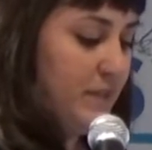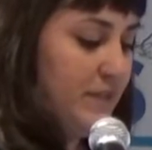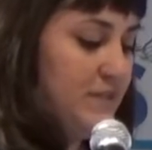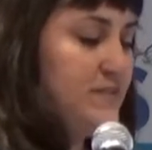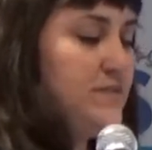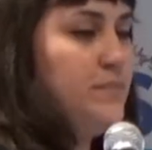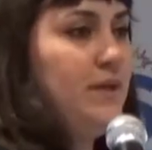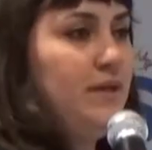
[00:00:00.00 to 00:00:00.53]

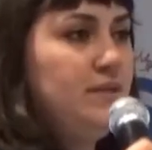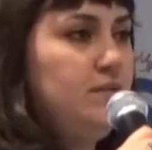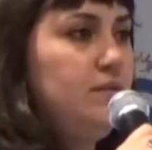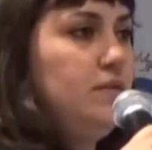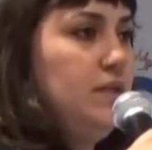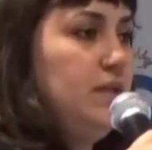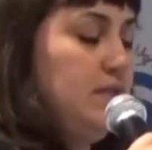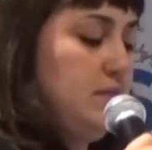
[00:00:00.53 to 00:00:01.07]

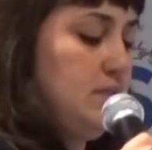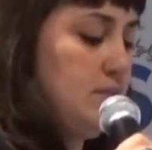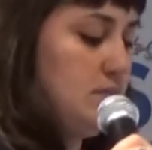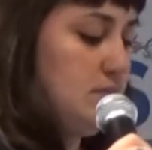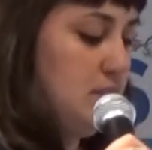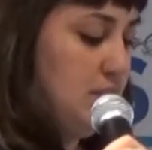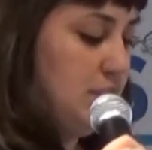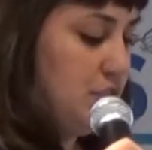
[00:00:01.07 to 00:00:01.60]
participating in
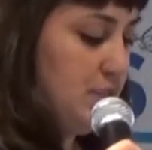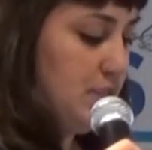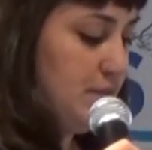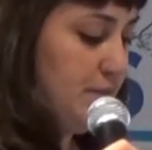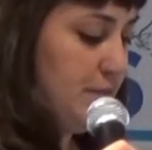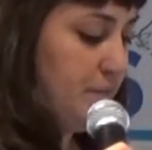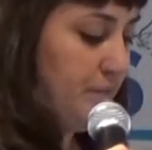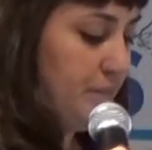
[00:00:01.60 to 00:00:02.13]
this initiative.
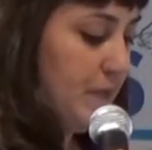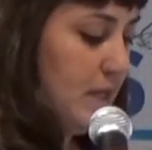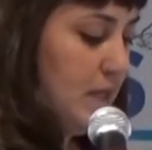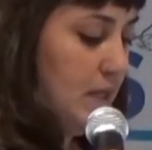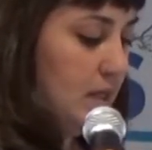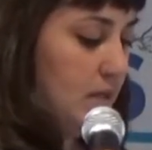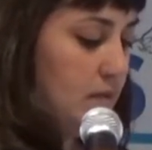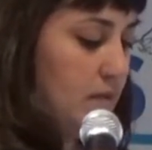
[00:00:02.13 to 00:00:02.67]

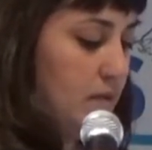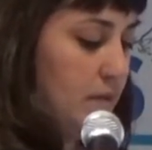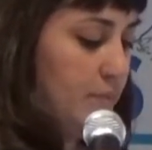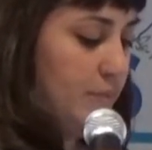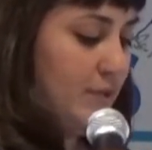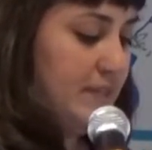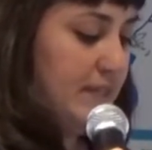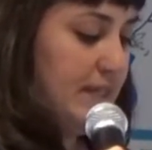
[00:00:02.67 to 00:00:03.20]
The
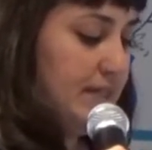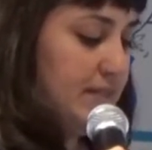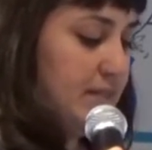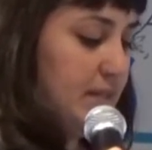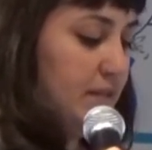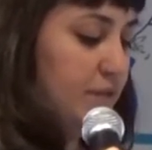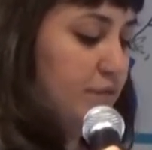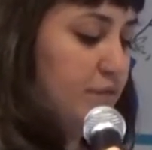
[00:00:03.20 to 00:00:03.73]
Brazilian
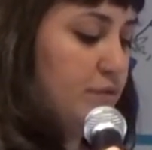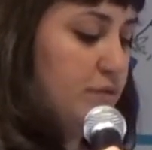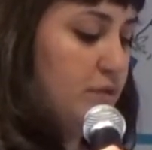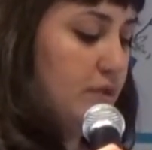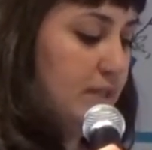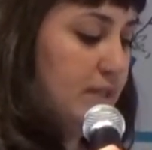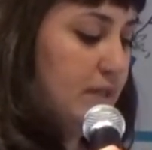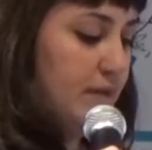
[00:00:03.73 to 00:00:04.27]
Center for
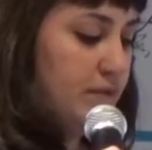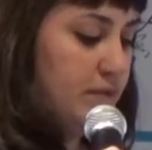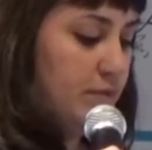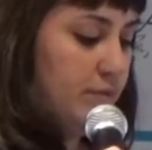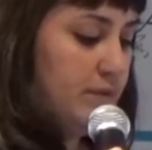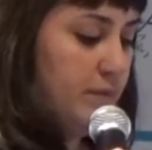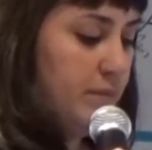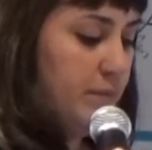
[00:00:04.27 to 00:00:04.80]
Solidarity
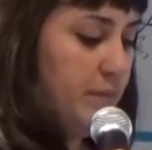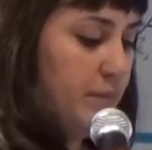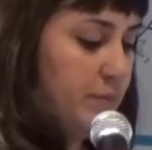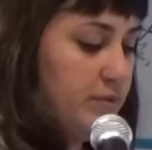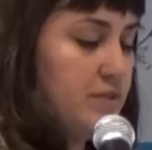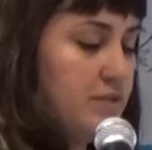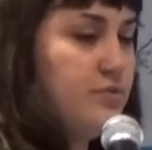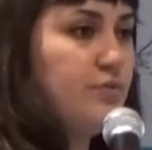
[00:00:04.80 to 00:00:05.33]
with the
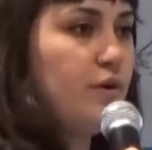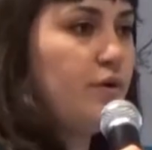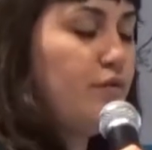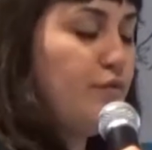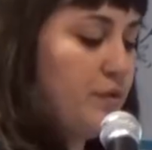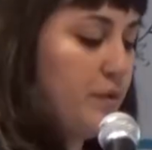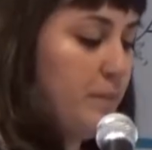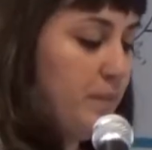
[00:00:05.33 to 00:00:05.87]
Peoples and Struggle
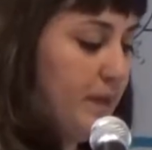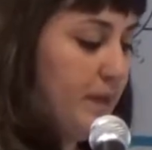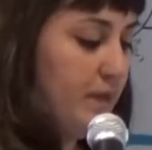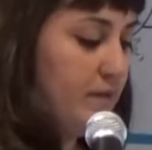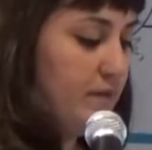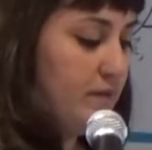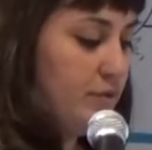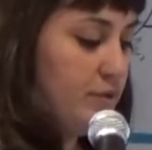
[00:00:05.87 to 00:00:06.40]
for
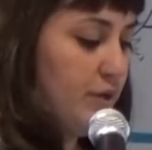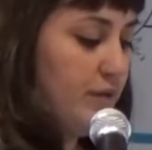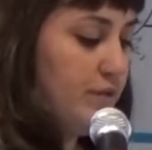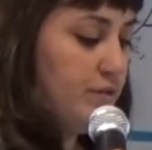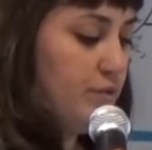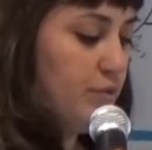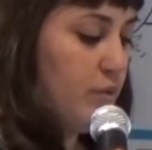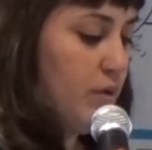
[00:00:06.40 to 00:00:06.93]
Peace
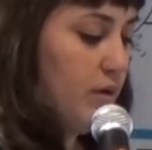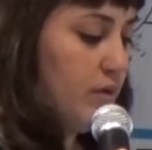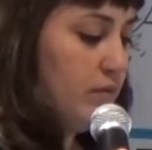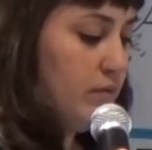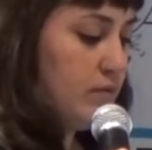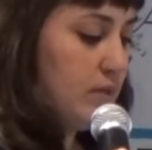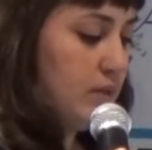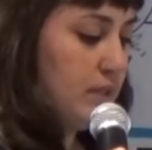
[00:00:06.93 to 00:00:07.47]
joins you
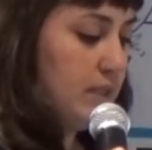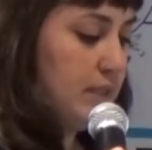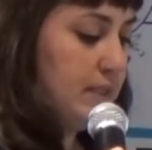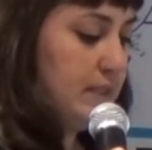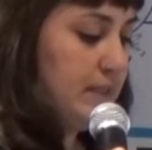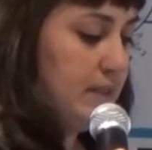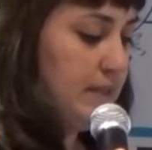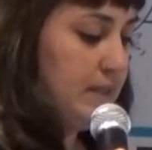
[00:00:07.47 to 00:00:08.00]
all,
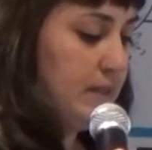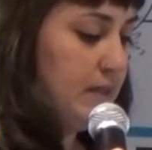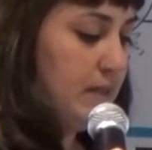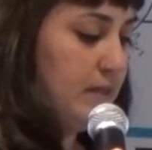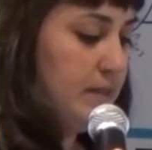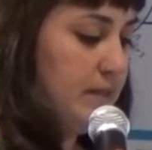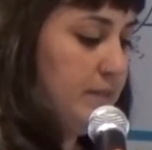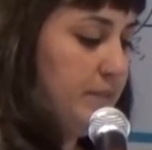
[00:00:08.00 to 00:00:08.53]

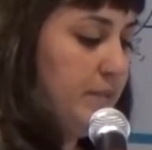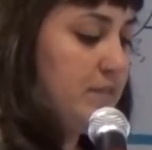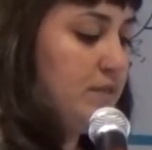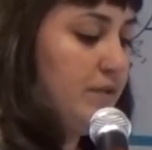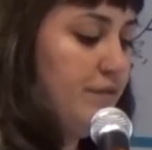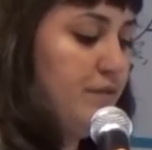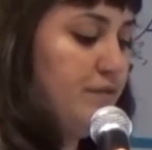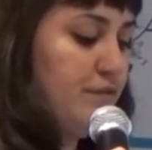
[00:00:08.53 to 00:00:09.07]
the
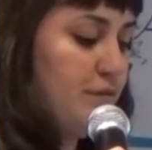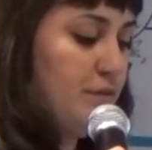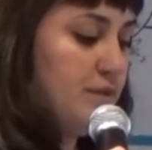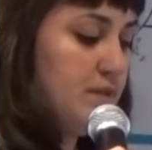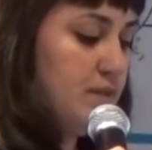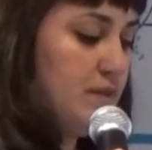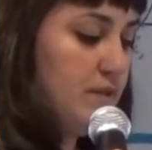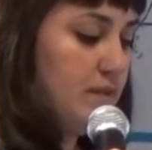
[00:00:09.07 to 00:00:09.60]
peace-loving
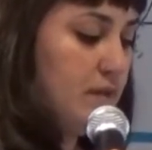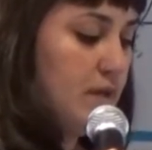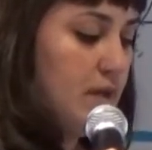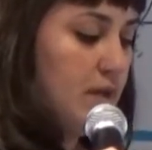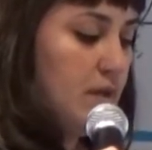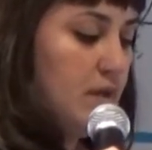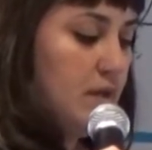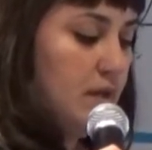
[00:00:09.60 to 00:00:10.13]
forces,
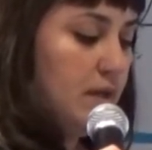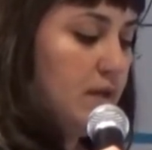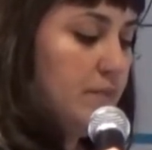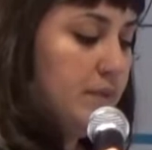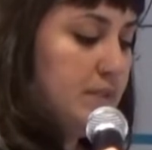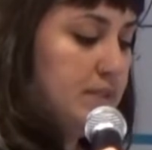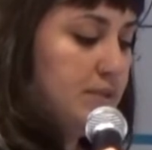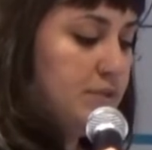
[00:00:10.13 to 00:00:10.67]
in
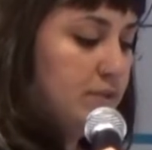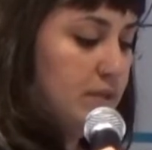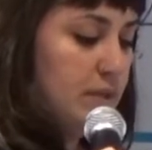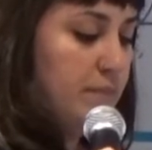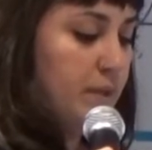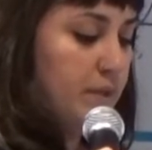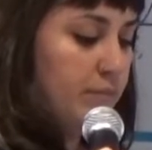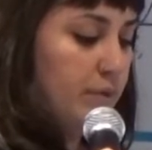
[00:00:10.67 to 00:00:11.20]
committing to
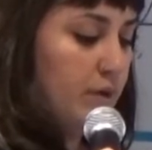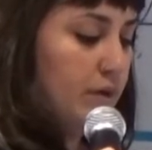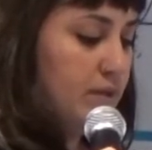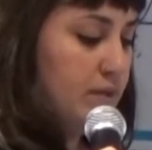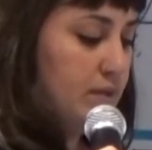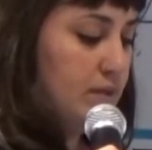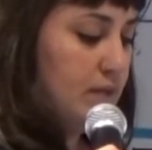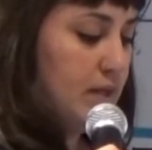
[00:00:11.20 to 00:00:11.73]
deepen,
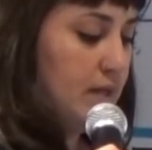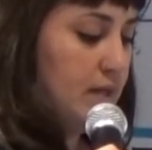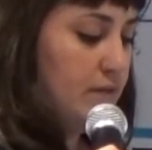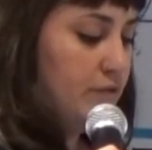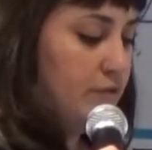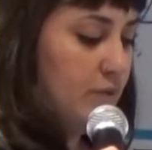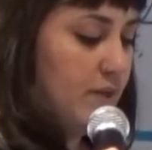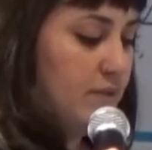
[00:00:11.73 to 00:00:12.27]
broaden, and
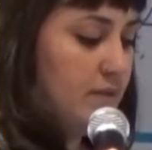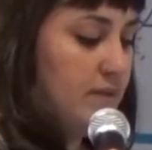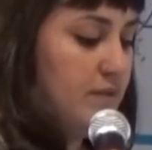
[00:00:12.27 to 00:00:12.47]
strengthen